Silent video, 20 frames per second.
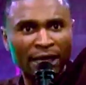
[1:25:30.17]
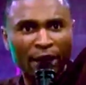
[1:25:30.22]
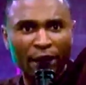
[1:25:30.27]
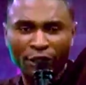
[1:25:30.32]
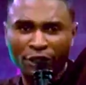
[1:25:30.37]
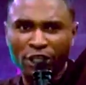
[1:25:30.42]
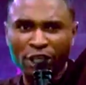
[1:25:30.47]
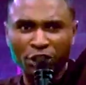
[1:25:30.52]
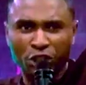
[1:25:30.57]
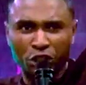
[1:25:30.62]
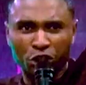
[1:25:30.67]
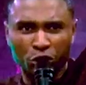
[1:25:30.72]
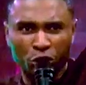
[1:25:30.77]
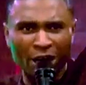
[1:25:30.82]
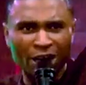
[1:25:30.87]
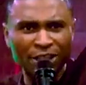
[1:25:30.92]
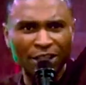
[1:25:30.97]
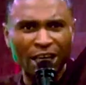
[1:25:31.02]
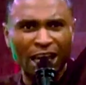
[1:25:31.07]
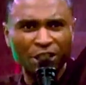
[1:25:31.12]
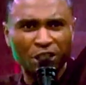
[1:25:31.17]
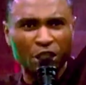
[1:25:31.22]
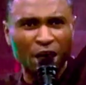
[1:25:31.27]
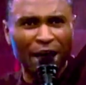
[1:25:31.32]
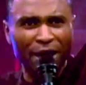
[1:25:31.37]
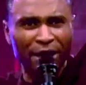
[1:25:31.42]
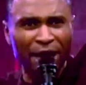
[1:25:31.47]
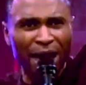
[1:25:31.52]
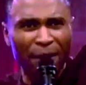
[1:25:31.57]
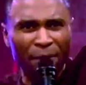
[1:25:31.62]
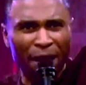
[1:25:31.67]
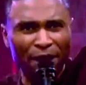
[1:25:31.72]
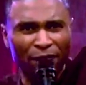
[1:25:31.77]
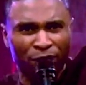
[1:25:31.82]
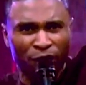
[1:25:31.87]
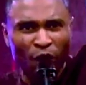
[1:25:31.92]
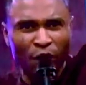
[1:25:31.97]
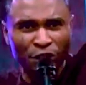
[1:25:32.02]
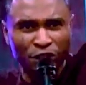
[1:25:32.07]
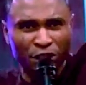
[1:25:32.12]
It says, strangers shall hear my
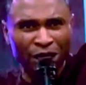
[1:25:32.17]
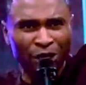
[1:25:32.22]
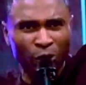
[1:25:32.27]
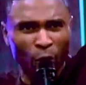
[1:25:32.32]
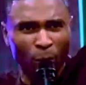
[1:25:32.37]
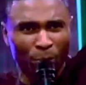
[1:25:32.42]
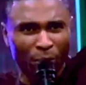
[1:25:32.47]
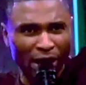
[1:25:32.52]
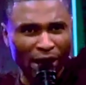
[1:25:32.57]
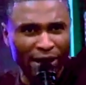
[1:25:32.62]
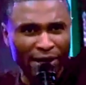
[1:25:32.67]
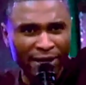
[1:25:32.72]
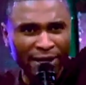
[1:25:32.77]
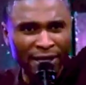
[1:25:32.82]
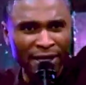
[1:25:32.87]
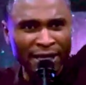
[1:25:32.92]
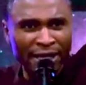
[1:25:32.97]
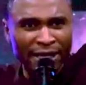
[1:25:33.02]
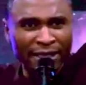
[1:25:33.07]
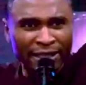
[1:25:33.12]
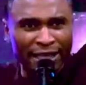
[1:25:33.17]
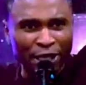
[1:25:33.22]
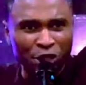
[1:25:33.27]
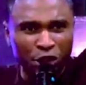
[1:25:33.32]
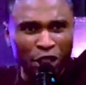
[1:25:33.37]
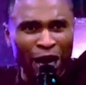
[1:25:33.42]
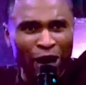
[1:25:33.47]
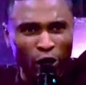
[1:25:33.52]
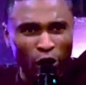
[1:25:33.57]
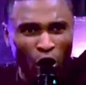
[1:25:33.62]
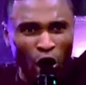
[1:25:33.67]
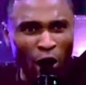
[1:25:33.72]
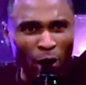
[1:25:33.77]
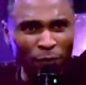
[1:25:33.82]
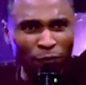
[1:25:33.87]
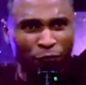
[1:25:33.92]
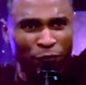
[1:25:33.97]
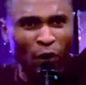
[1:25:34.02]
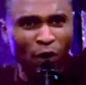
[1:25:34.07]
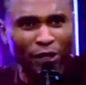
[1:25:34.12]
voice and obey. They shall
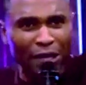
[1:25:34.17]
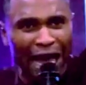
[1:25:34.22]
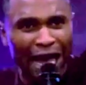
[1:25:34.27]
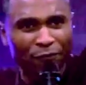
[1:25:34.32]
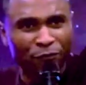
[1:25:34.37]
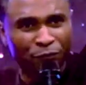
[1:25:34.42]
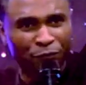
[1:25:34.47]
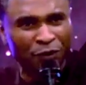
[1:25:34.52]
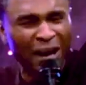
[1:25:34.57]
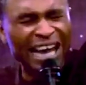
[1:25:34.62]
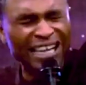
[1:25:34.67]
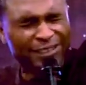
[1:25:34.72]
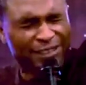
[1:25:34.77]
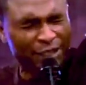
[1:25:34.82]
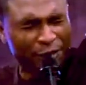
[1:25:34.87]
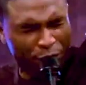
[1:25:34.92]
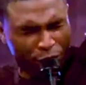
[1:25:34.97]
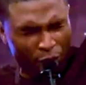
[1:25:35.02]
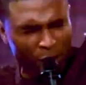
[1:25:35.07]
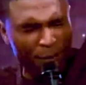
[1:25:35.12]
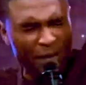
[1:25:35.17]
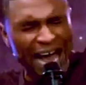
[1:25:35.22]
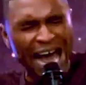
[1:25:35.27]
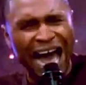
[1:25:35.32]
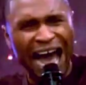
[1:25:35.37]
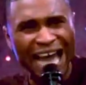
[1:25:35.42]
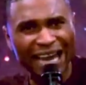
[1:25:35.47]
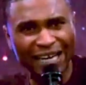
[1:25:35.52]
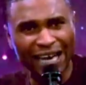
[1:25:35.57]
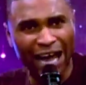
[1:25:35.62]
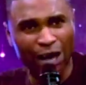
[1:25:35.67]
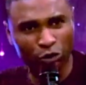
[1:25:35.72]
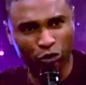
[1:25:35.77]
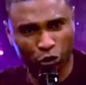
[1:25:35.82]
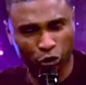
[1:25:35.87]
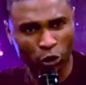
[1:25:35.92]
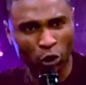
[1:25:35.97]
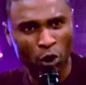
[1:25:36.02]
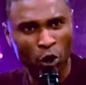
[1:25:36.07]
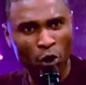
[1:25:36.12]
come forth fighting from their
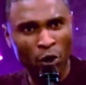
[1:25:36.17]
hideouts.